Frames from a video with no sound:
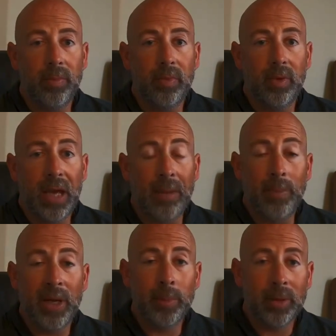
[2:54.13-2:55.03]
at
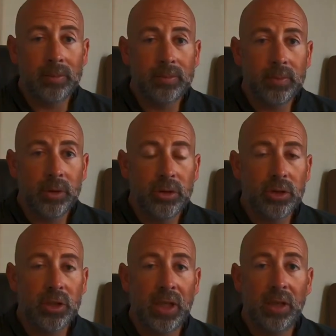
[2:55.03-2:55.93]
minimum, you
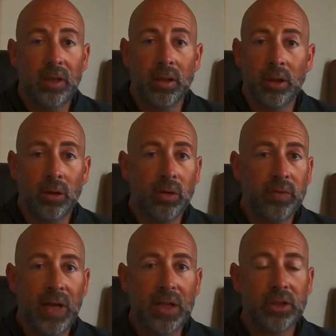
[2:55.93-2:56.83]
just take a good
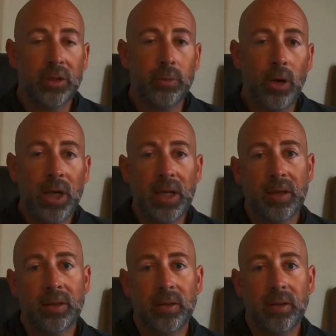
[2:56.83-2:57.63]
old-fashioned rake